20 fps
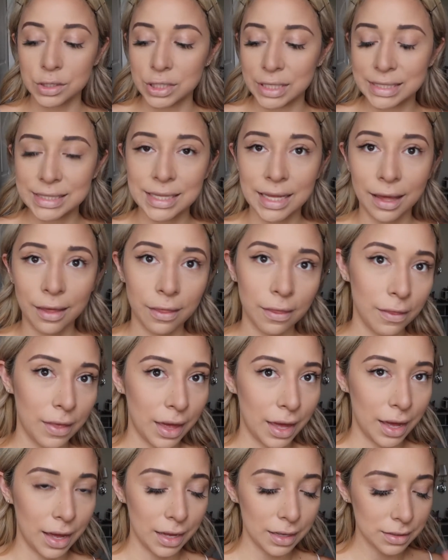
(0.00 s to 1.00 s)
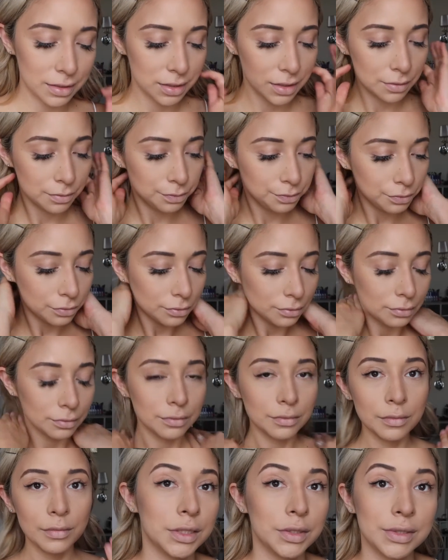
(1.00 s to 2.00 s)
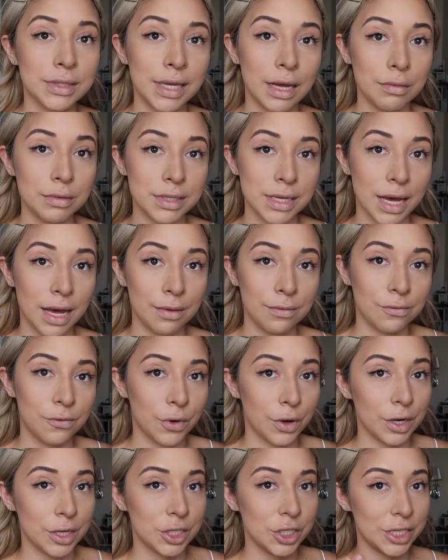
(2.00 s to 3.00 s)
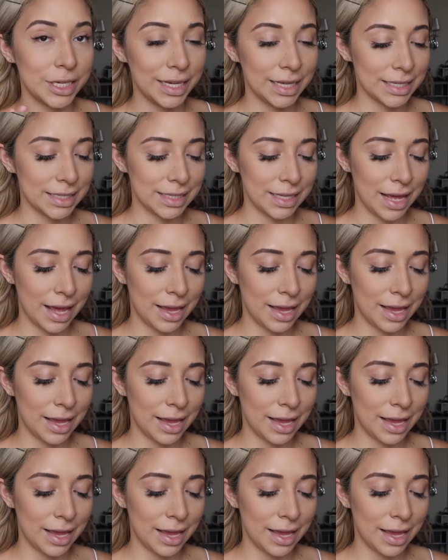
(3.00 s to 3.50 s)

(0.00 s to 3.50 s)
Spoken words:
Just like that. So it's now time for cheeks,